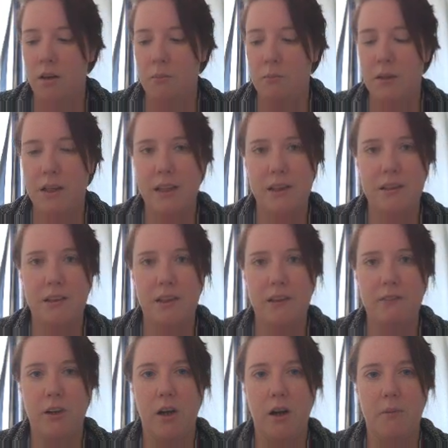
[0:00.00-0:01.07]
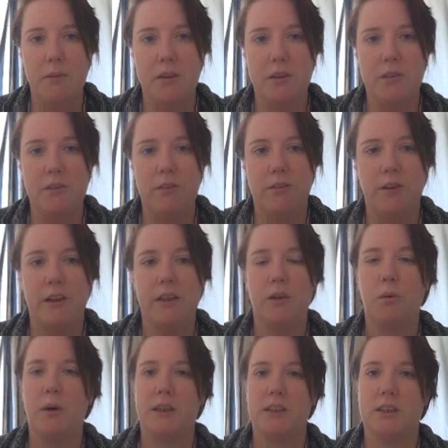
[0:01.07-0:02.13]
Please leave a comment if you have any
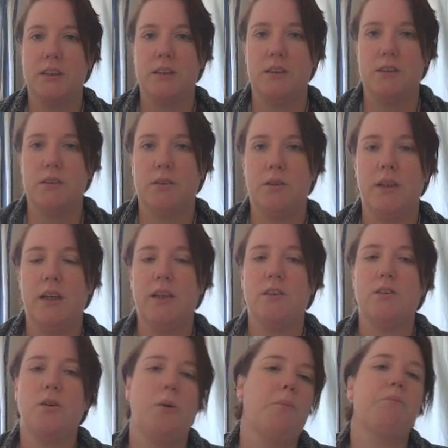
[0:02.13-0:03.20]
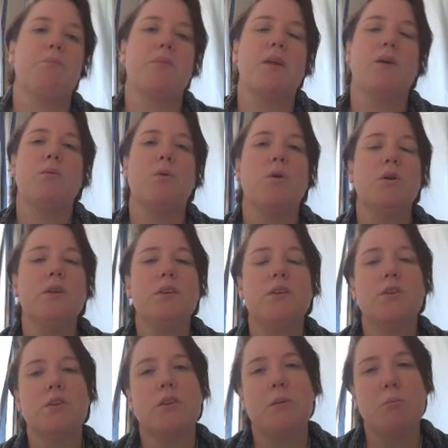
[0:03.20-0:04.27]
questions. Okay, so we're going to
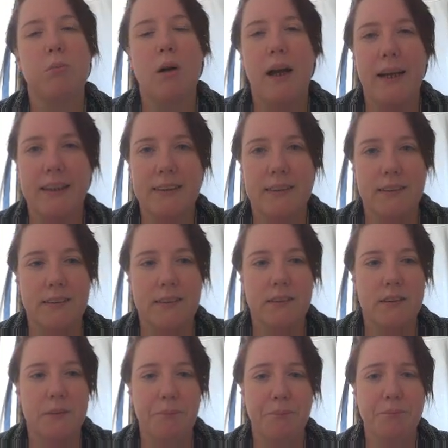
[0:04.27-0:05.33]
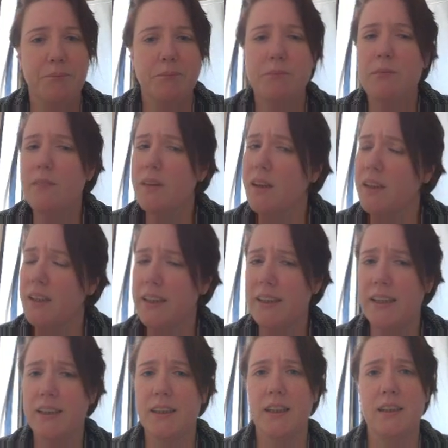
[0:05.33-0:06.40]
do some practice. And
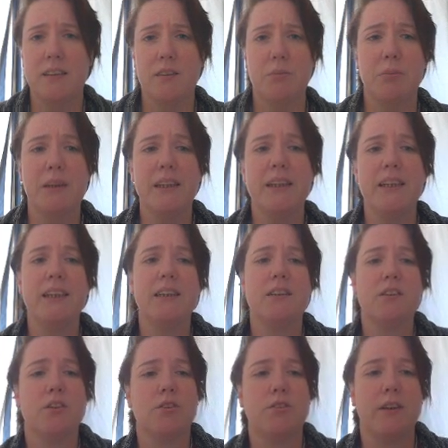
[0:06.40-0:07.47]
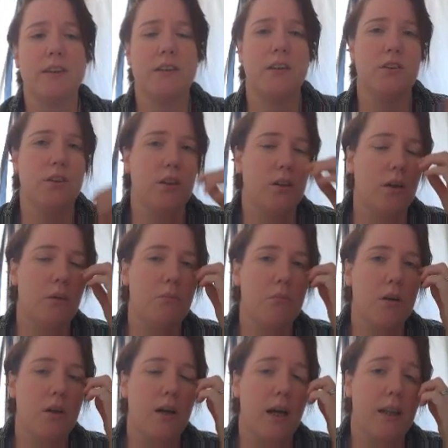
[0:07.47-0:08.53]
again guys, please just write down the
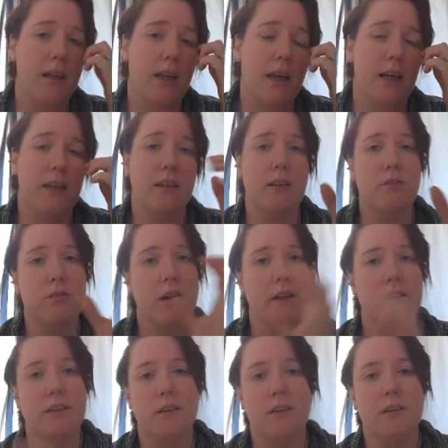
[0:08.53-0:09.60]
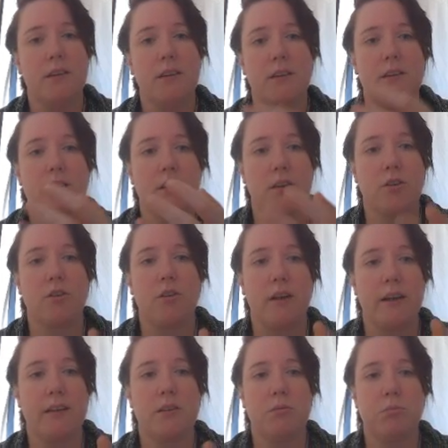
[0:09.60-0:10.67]
number and then write down the
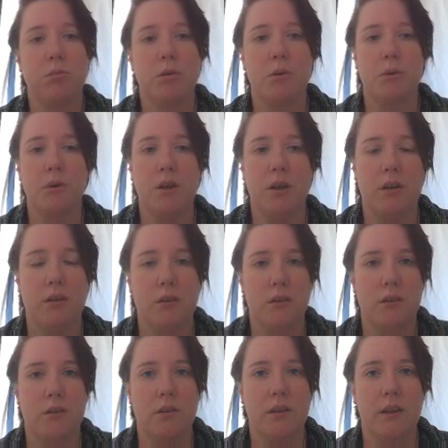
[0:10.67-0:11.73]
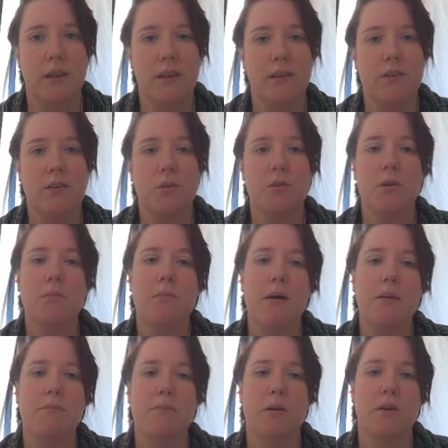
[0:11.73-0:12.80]
correct pronoun. Okay, so
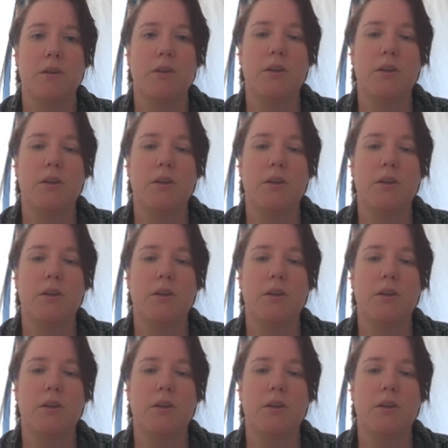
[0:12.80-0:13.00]
remember,